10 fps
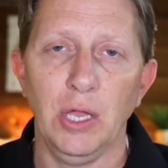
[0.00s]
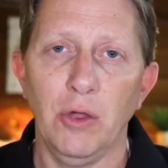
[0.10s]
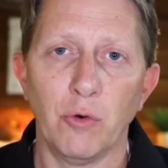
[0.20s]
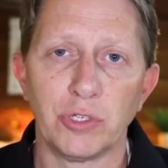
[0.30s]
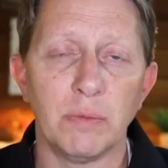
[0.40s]

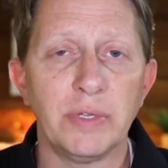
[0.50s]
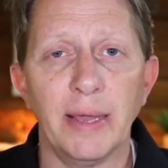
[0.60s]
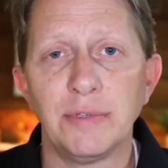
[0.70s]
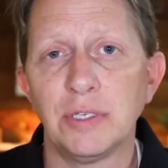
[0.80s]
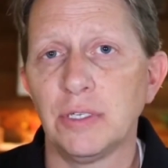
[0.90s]
or
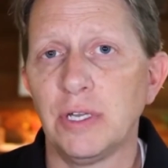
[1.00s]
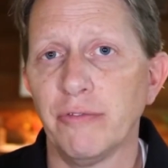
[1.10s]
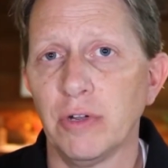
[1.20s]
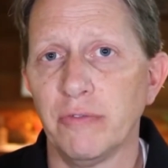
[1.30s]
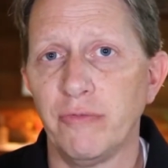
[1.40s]
sometimes it's a
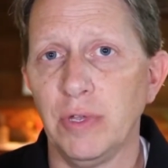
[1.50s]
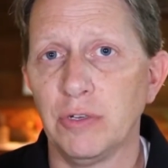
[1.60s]
different of